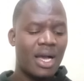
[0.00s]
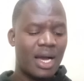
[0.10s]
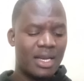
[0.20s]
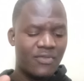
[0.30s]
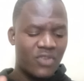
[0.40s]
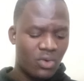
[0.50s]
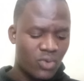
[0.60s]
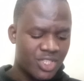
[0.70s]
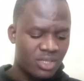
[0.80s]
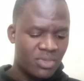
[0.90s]
And if you are
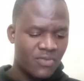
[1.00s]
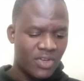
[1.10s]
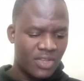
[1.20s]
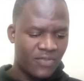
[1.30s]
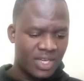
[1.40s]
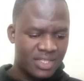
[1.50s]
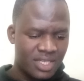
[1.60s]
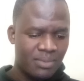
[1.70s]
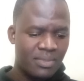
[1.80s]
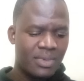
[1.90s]
watching me for the first
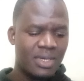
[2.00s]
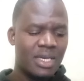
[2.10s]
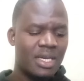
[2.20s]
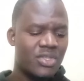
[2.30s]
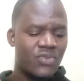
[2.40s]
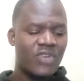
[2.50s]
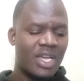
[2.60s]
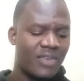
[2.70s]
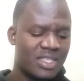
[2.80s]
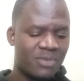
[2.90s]
time, you've
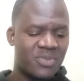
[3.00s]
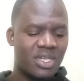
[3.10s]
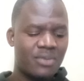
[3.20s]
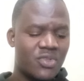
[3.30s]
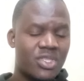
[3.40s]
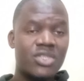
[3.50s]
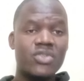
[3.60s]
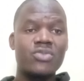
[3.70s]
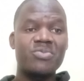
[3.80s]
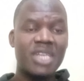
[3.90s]
never subscribed to this
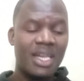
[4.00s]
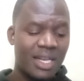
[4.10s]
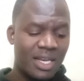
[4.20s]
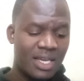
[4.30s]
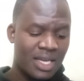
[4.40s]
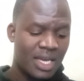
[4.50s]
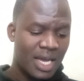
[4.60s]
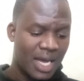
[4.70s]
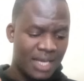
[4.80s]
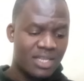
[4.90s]
YouTube channel,
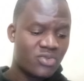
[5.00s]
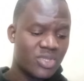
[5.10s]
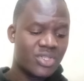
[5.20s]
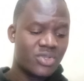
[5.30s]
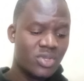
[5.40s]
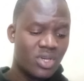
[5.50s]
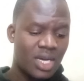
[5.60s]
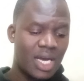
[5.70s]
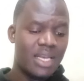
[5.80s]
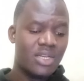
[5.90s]
I request you
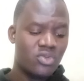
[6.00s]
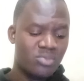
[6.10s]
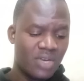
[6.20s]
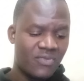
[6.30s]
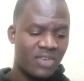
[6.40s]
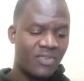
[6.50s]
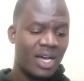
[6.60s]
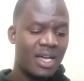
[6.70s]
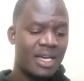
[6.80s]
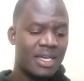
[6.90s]
kindly do me a favor,
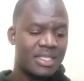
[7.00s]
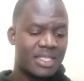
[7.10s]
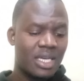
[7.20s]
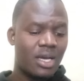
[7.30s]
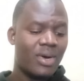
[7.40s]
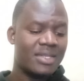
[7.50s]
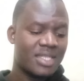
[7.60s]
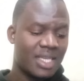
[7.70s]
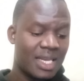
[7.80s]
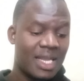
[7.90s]
take a one
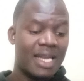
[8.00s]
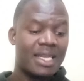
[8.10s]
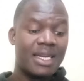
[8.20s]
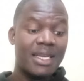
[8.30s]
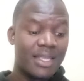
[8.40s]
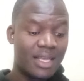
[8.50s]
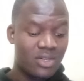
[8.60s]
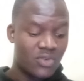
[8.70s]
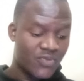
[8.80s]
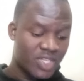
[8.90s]
second and click that
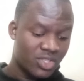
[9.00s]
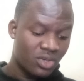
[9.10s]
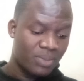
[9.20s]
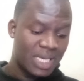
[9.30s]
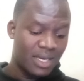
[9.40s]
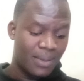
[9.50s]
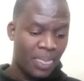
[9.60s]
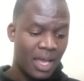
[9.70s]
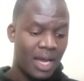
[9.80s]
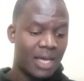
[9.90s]
notification bell
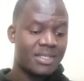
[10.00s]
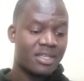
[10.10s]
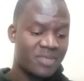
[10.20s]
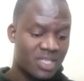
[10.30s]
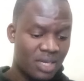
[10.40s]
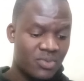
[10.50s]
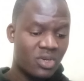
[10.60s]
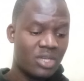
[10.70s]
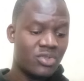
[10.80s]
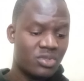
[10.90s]
and subscribe to
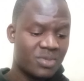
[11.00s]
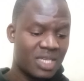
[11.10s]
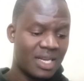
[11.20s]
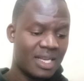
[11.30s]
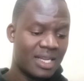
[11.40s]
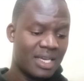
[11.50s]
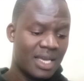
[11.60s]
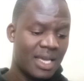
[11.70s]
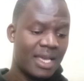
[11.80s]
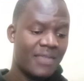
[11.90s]
our YouTube channel.
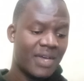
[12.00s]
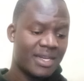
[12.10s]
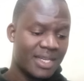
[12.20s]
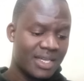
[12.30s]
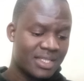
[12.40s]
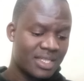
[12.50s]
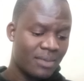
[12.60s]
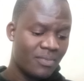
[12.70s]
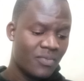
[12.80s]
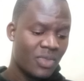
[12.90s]
In that next
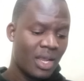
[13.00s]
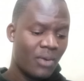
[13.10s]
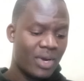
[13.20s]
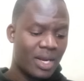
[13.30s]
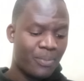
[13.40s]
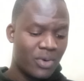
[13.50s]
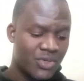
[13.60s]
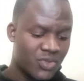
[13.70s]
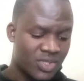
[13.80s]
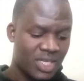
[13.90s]
time, when I
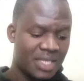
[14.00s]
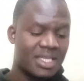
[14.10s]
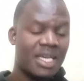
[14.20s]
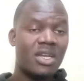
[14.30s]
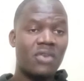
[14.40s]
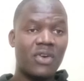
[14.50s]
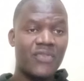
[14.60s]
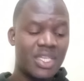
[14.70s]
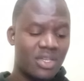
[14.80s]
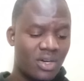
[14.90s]
upload such kind of a
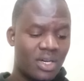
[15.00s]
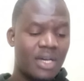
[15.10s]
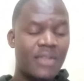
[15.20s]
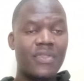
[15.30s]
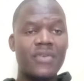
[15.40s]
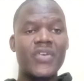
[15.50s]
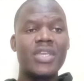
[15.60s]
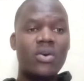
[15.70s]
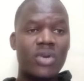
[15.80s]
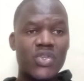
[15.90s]
video, the
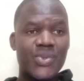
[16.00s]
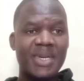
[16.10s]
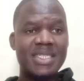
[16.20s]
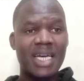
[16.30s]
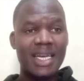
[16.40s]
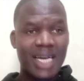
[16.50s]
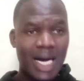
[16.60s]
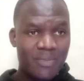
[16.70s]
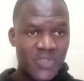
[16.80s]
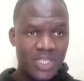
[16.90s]
video will automatically
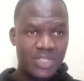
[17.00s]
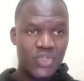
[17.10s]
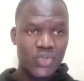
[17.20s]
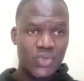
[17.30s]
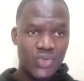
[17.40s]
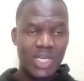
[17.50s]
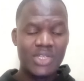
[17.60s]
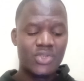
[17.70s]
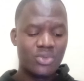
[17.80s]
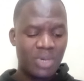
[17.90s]
comes into your
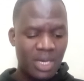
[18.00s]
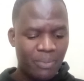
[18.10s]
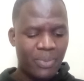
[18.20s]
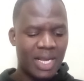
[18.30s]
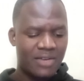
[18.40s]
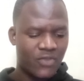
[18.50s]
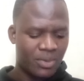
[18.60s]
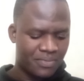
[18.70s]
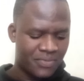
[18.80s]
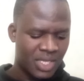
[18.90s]
YouTube
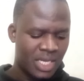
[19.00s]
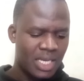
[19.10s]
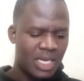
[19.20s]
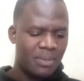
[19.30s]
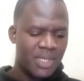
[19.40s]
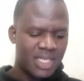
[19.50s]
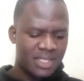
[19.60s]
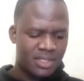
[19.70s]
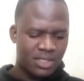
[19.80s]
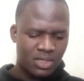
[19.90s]
platform. Let me
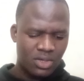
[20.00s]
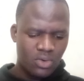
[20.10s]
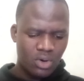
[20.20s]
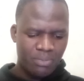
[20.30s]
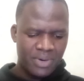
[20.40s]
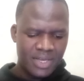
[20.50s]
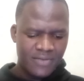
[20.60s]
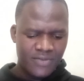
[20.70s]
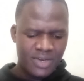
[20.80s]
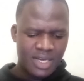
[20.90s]
just go
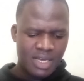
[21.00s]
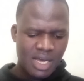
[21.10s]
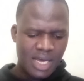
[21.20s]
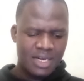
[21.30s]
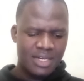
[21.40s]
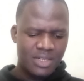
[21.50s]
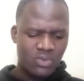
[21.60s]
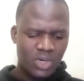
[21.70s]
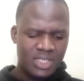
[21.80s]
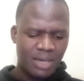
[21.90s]
brief and read
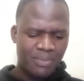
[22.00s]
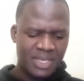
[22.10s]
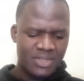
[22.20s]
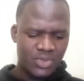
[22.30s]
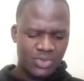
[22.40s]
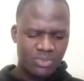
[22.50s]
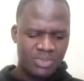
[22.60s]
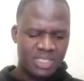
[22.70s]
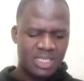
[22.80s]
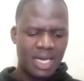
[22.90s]
what happened to
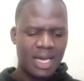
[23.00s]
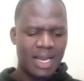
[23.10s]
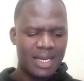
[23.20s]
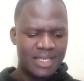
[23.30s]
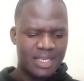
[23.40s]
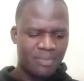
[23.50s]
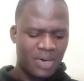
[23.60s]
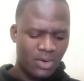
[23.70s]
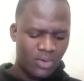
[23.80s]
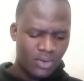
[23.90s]
Mr. Ali
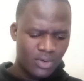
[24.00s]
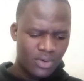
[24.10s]
Kibao